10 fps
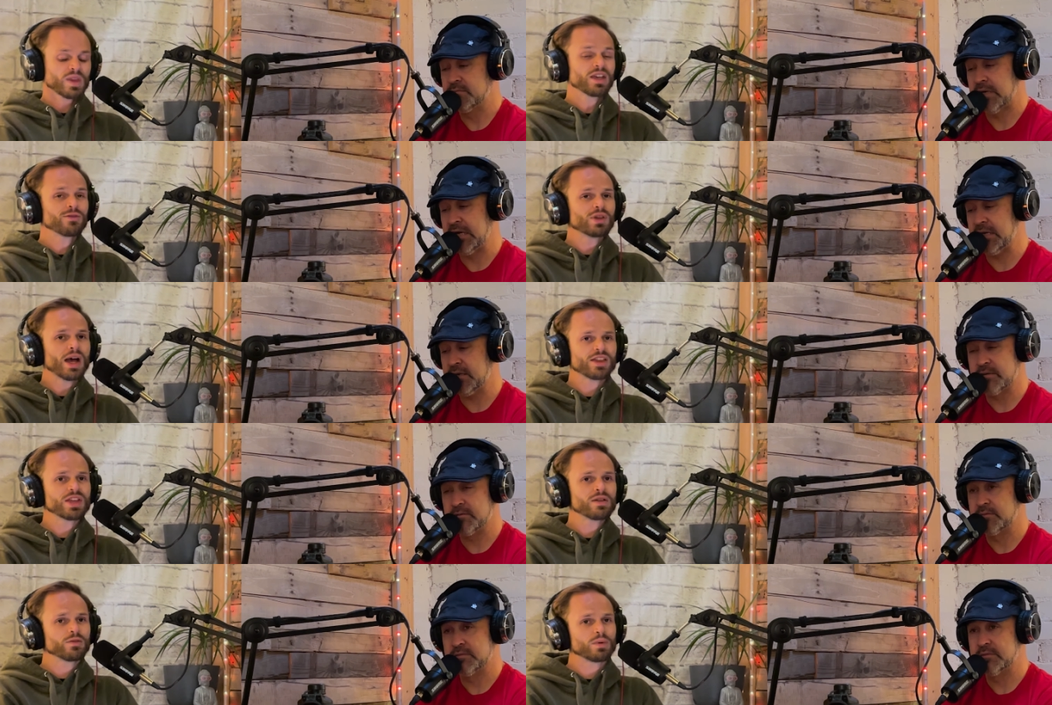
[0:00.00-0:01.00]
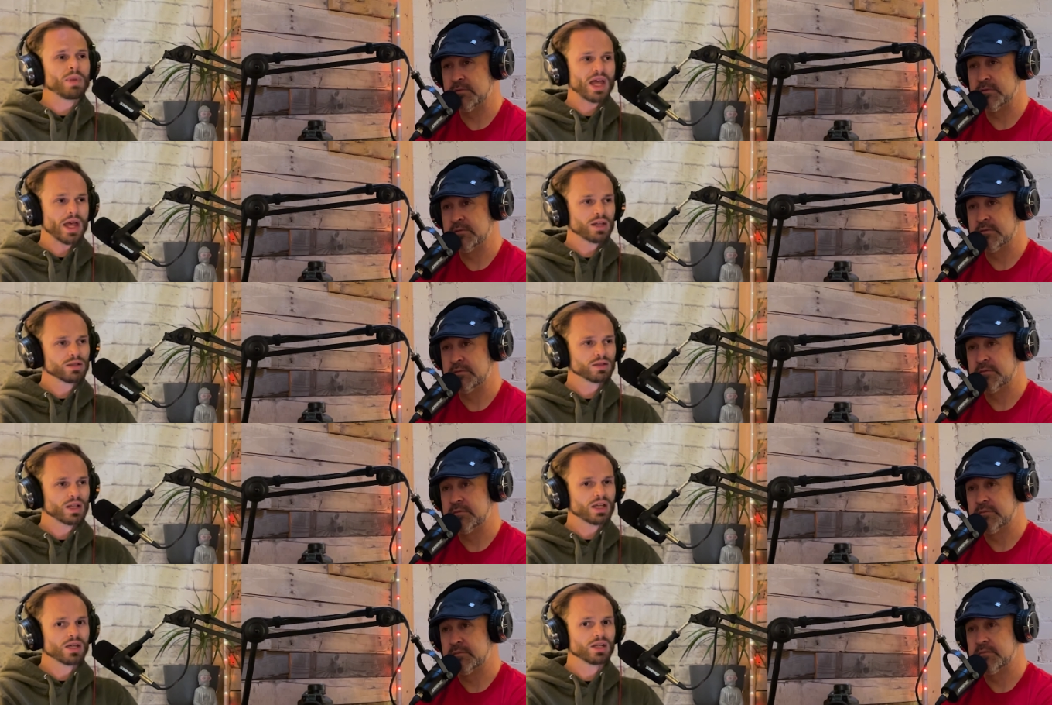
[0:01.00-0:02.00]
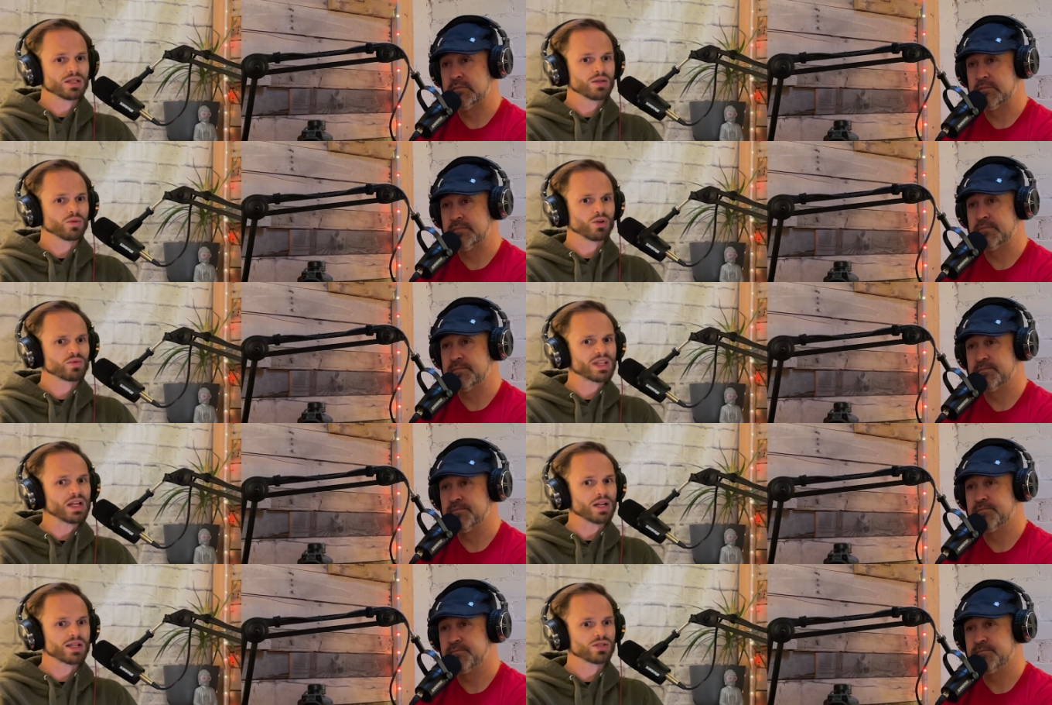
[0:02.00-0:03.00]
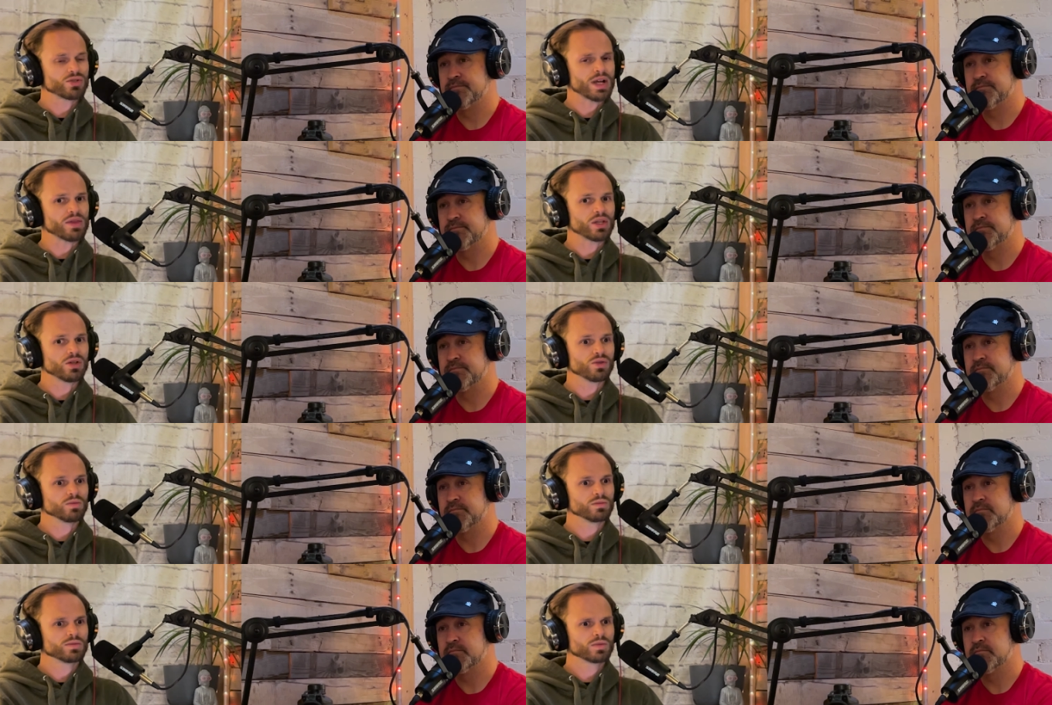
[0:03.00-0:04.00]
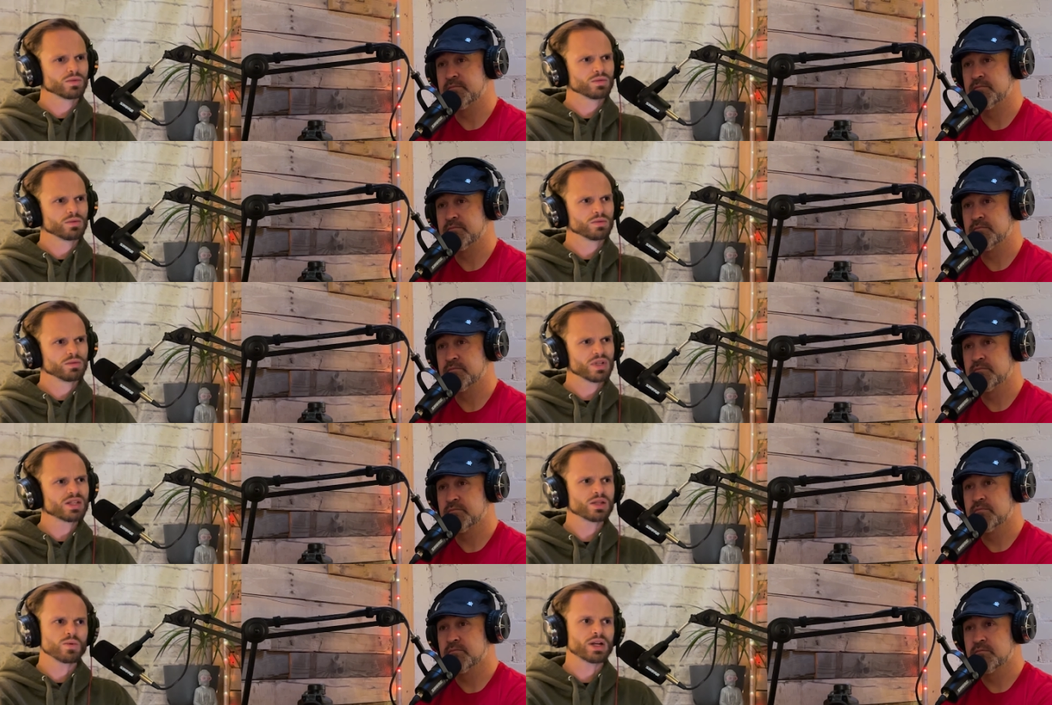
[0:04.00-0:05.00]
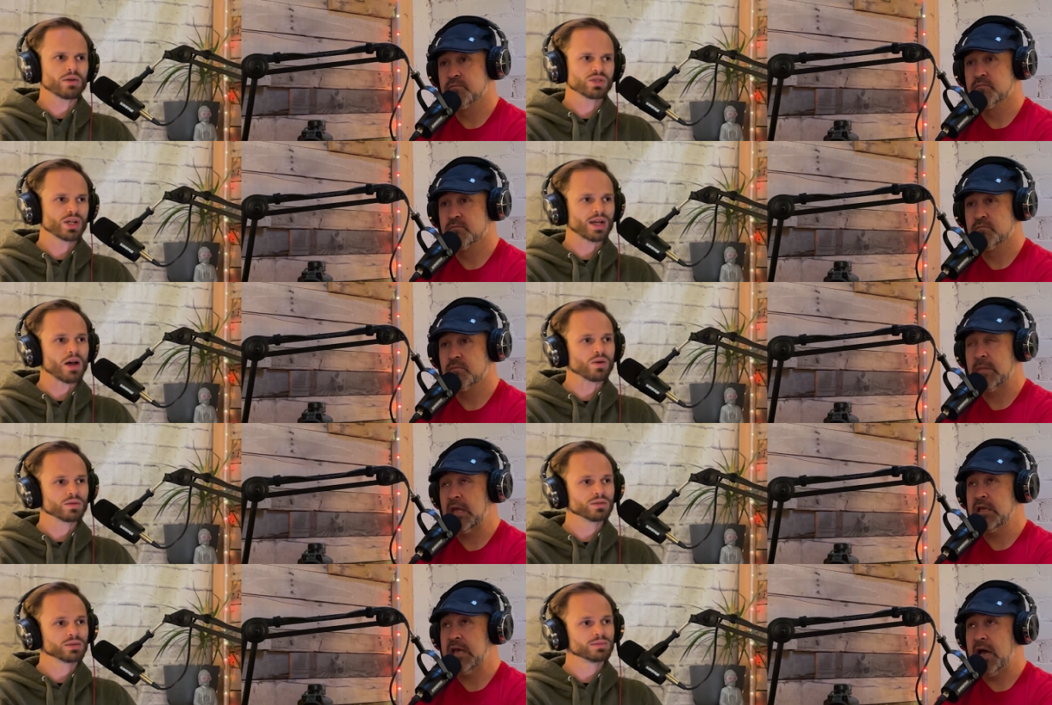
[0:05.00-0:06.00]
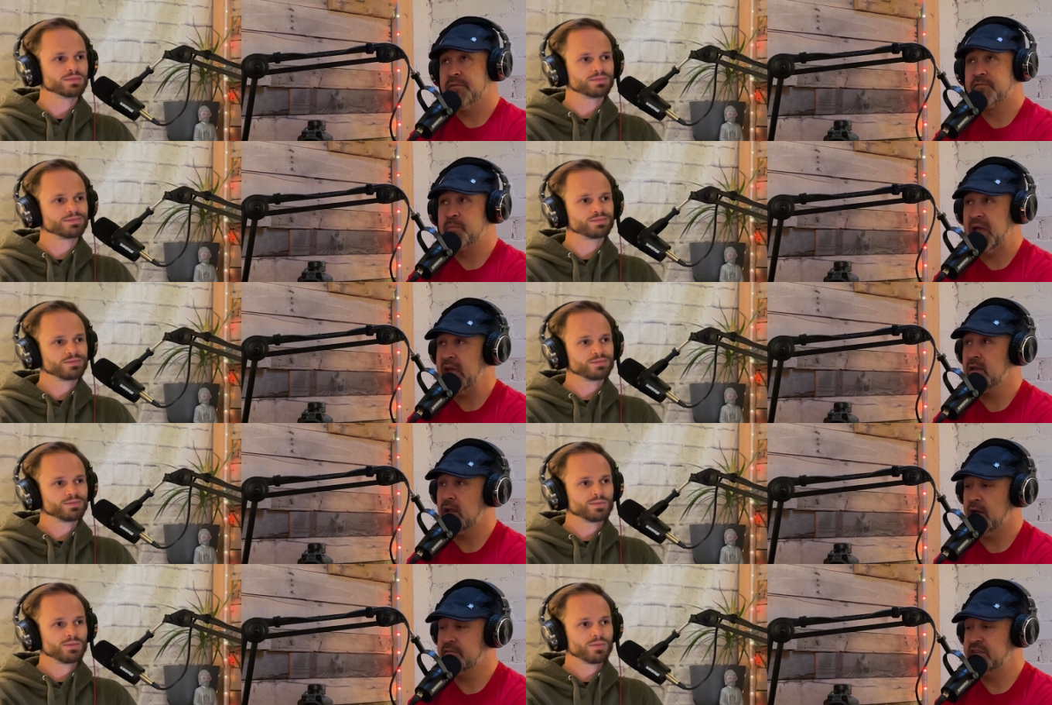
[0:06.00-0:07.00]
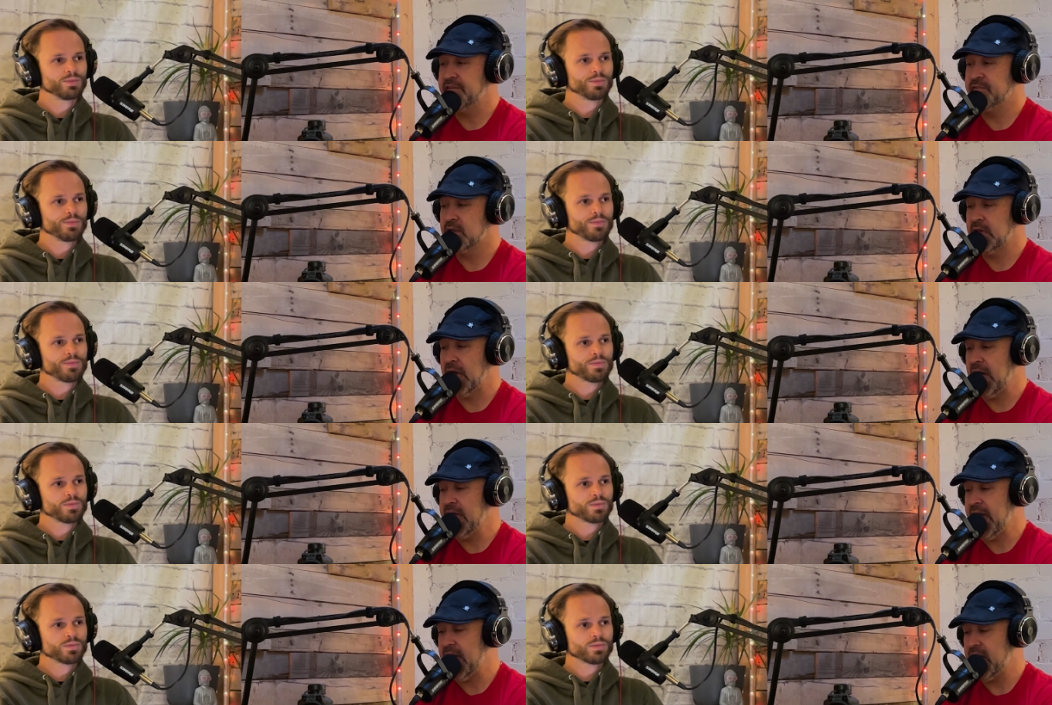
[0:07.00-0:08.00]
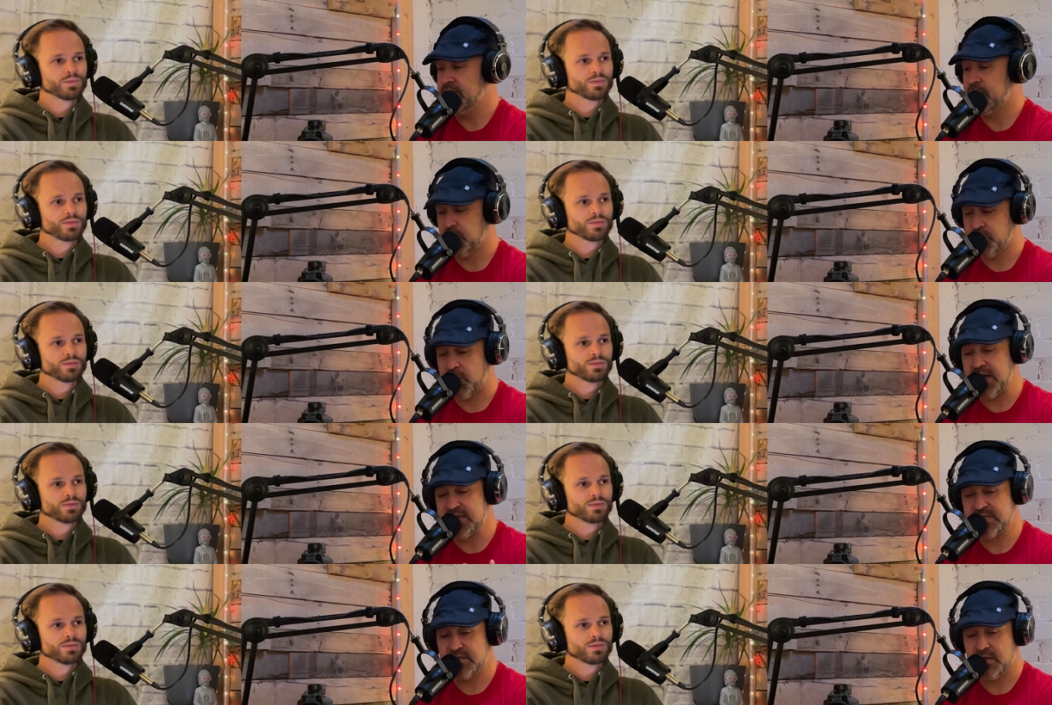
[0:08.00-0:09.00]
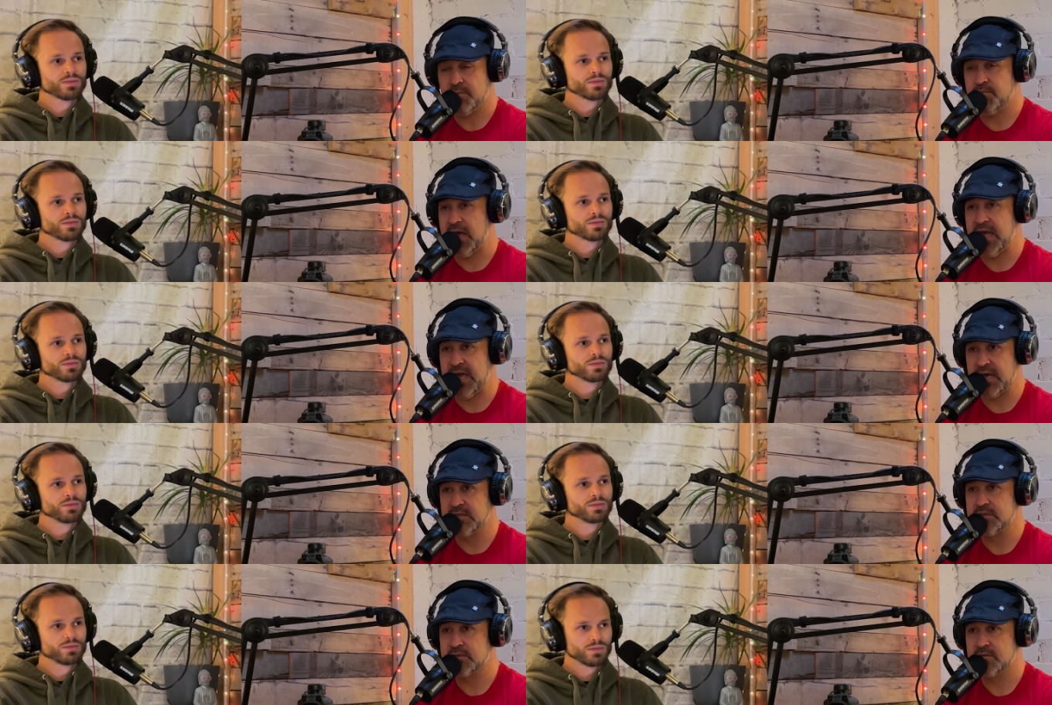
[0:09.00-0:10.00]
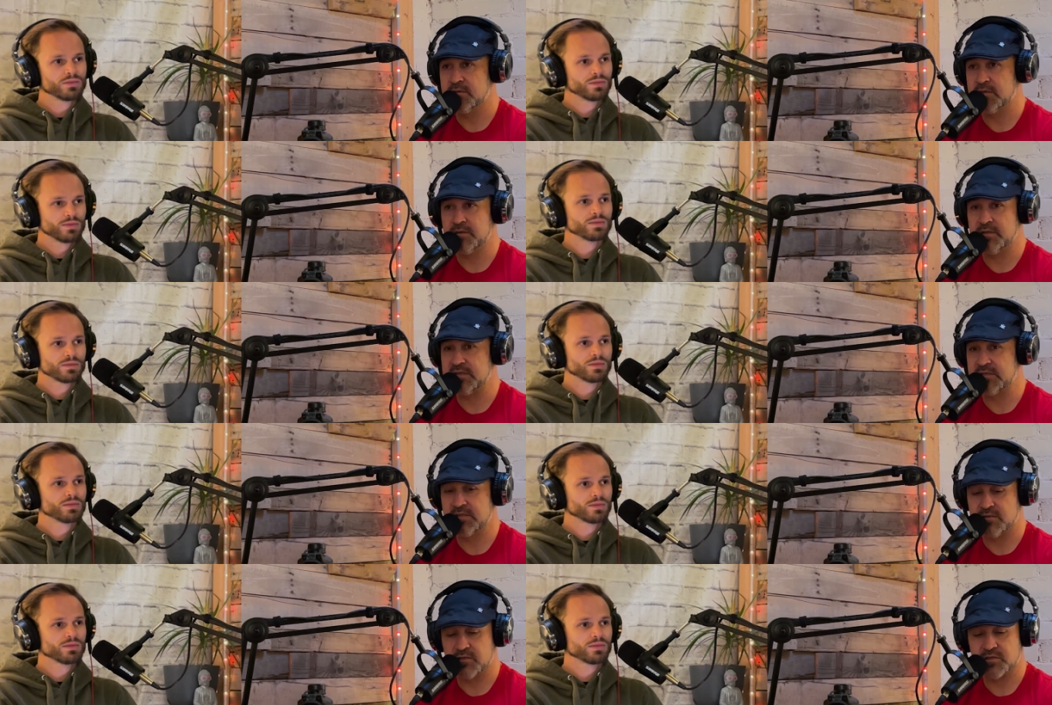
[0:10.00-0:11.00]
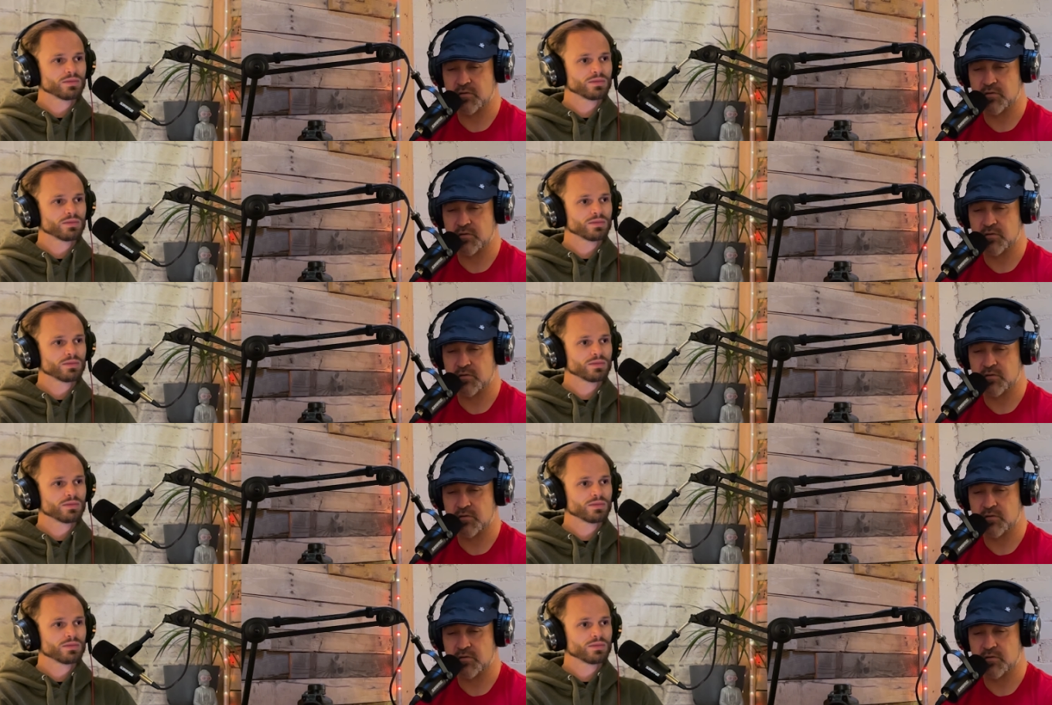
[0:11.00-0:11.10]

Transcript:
Speaker 1: If, I, I think for pain, like it is a, a really nice strain that you this is what I would check out.
Speaker 2: Yeah, for pain, uh, definitely. I have arthritis in my hands. Uh, this is just